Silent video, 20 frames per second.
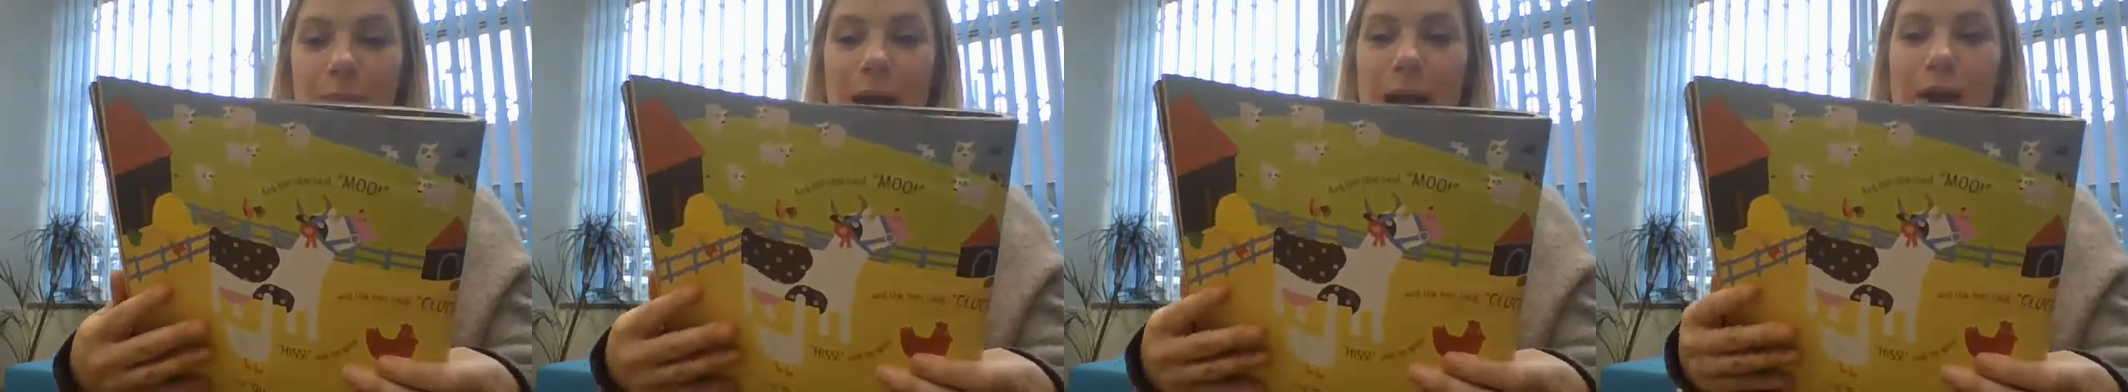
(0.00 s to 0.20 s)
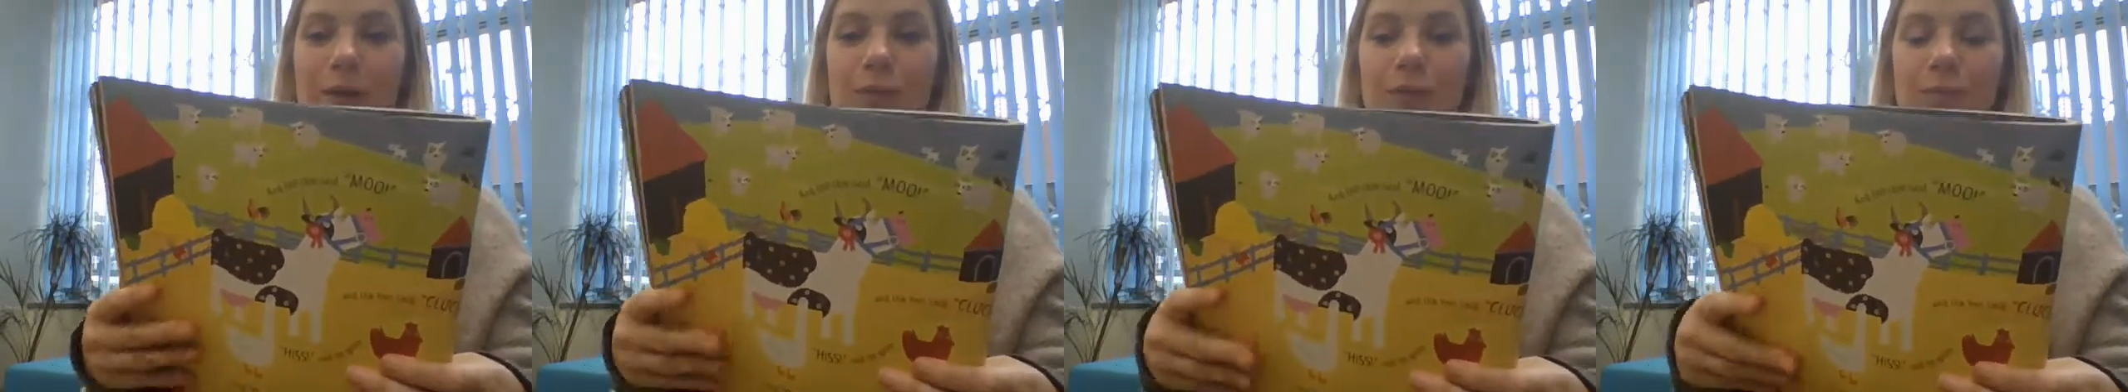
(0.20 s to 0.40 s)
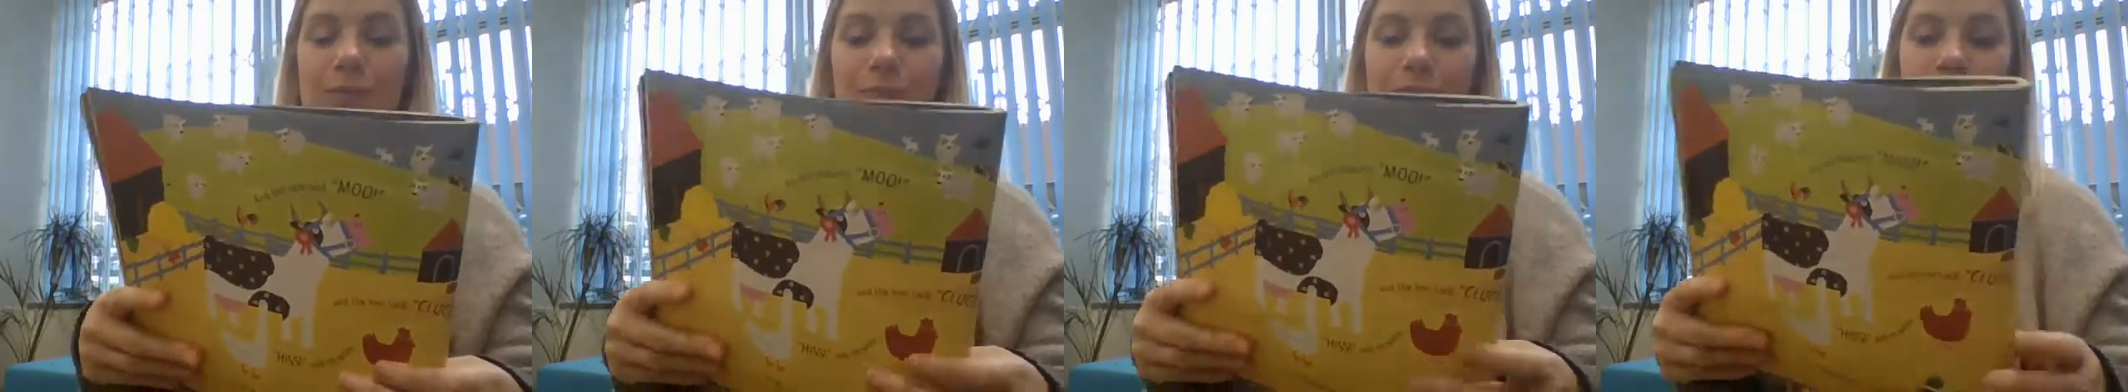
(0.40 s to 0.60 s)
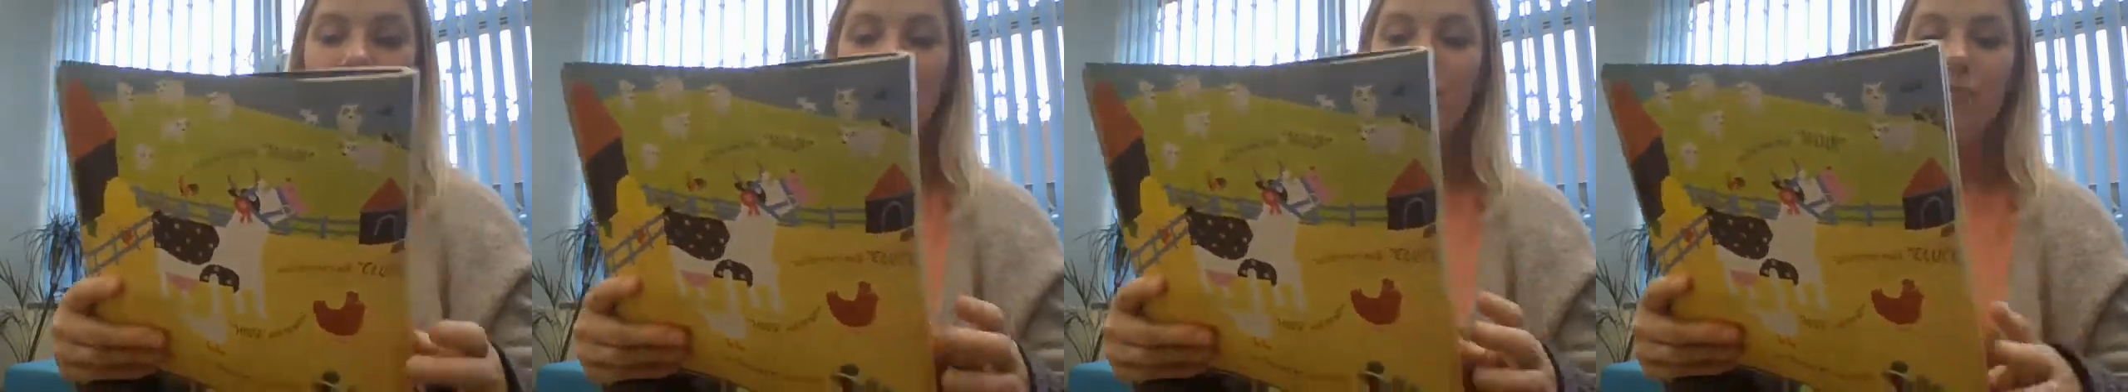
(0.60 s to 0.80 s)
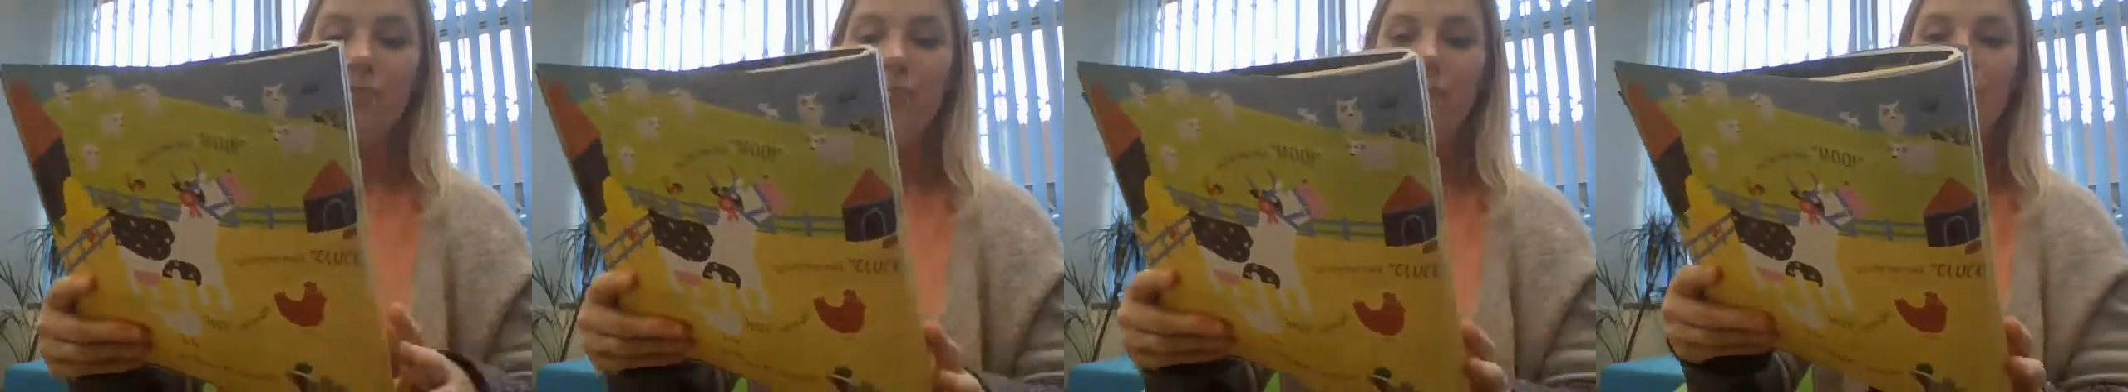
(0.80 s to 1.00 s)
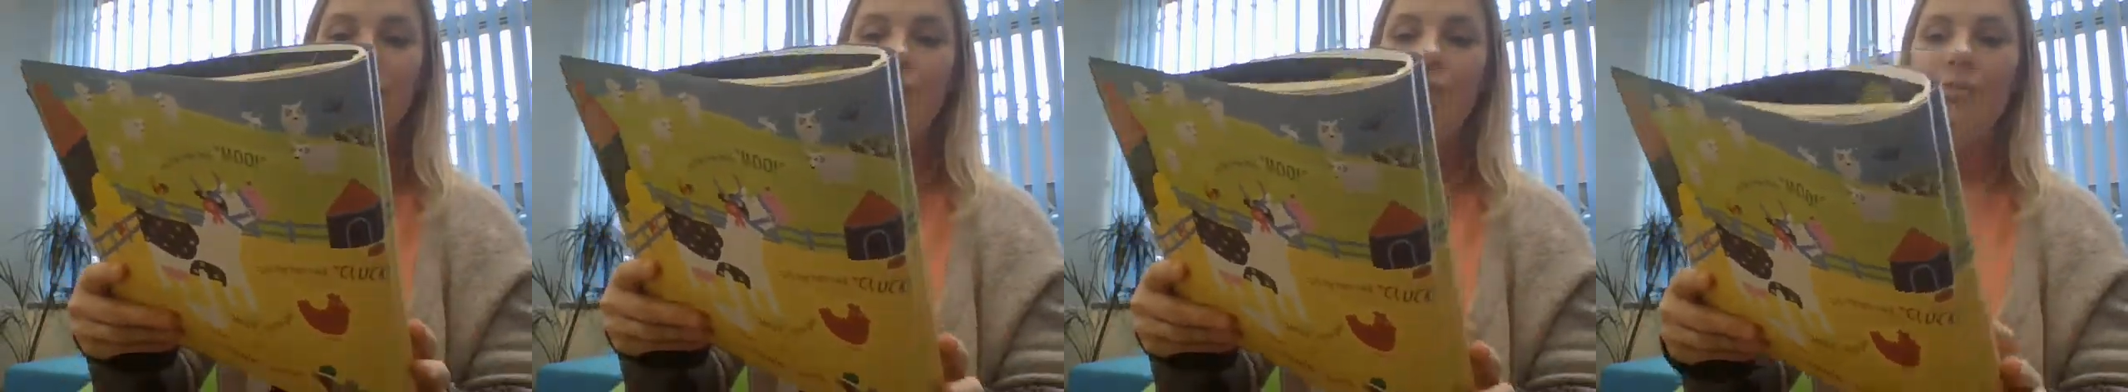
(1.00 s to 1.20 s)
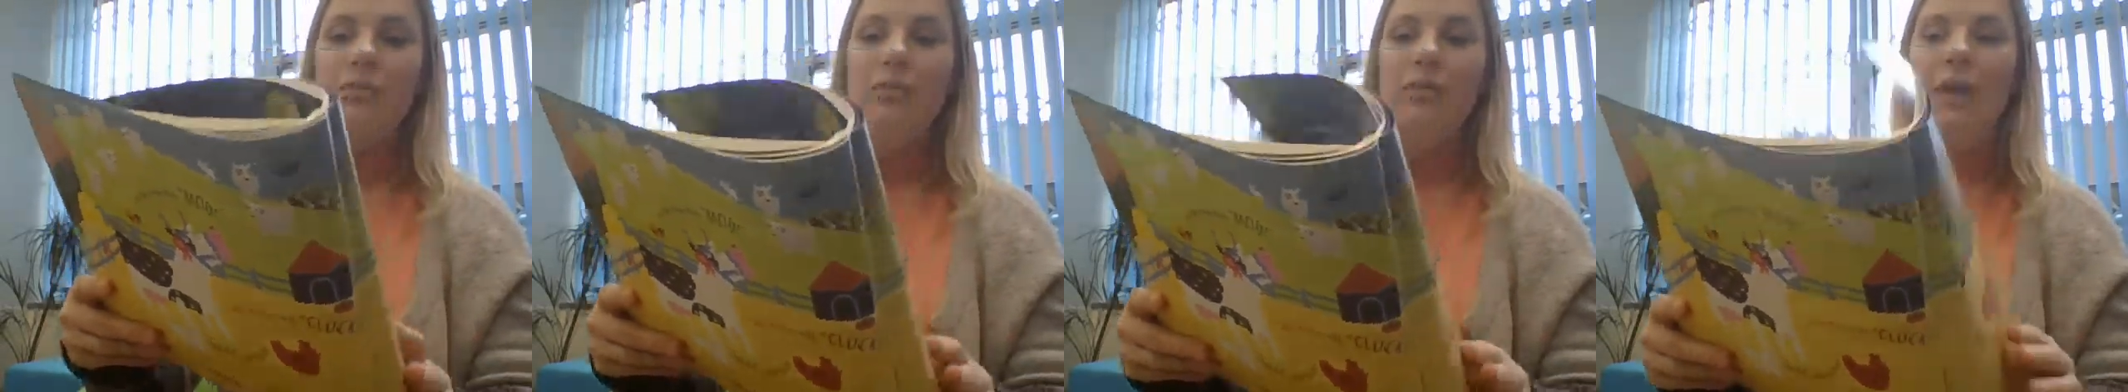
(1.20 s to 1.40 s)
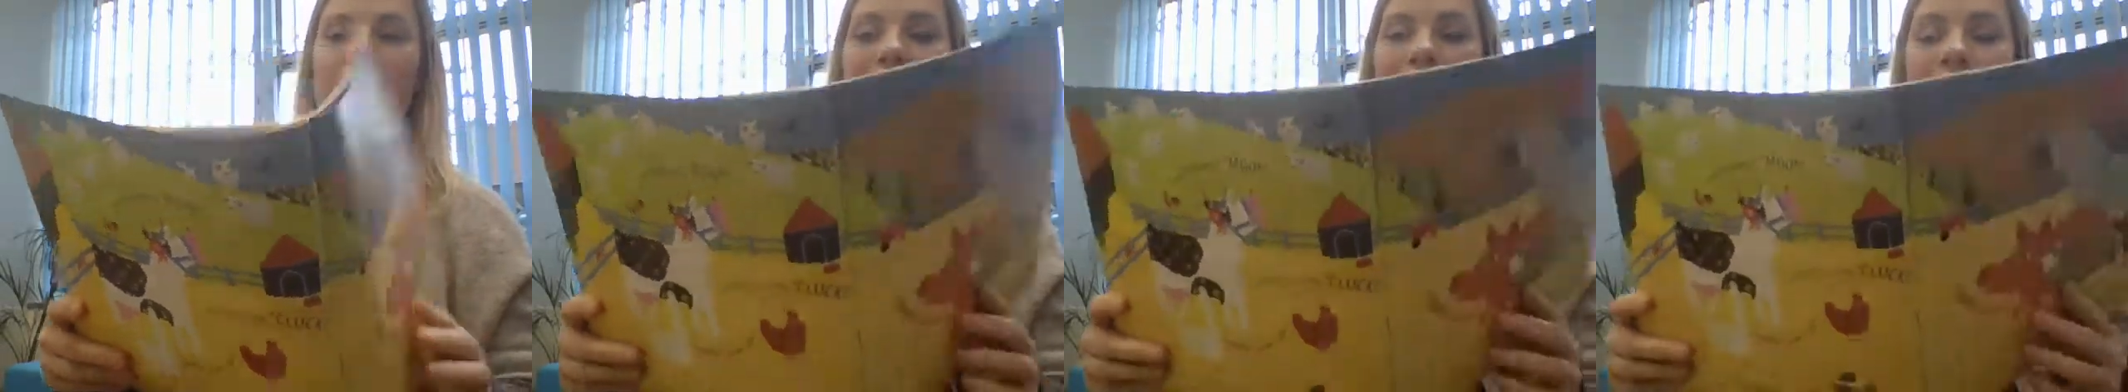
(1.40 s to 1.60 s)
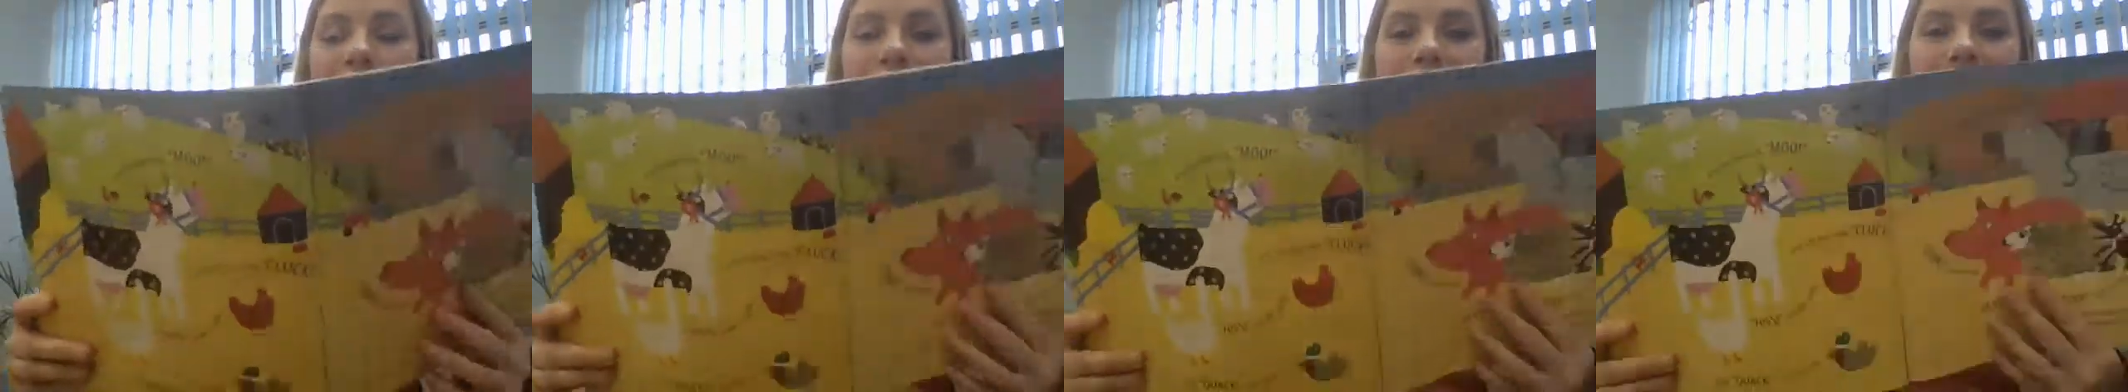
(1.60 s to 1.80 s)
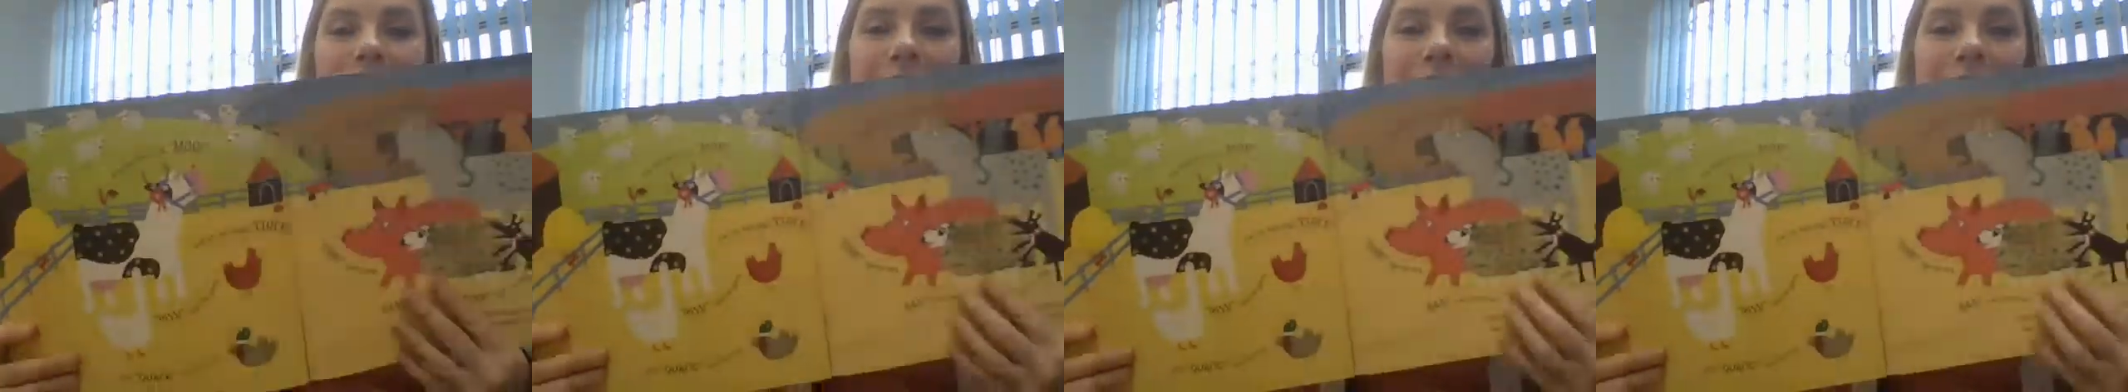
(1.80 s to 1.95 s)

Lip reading: about our